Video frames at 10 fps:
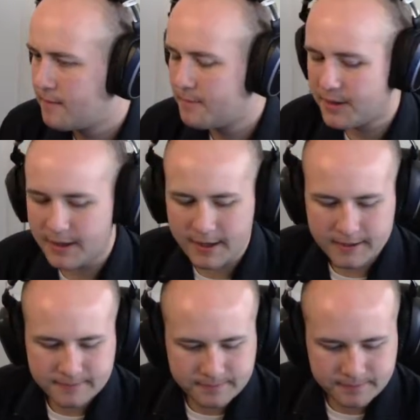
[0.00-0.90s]
But
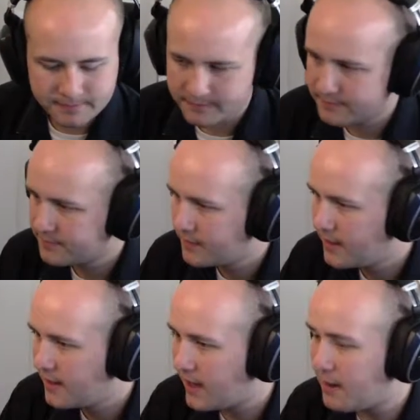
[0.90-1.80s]

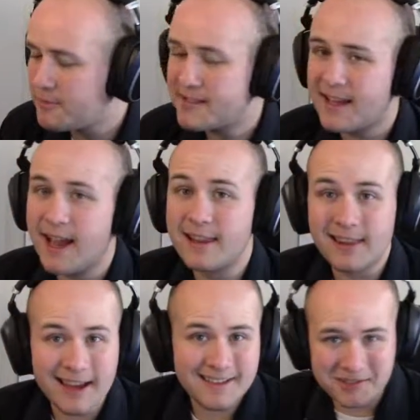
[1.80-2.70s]
I will say I
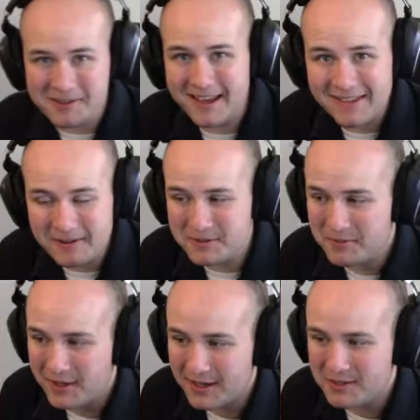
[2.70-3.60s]
like doing that. That was
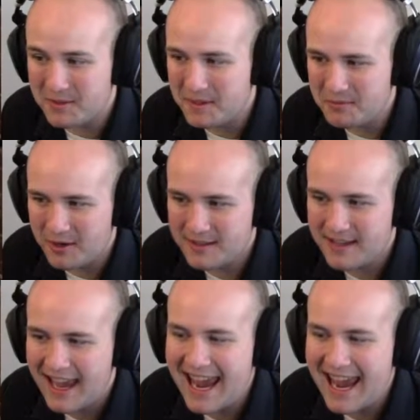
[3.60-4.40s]
fun. Assuming this works.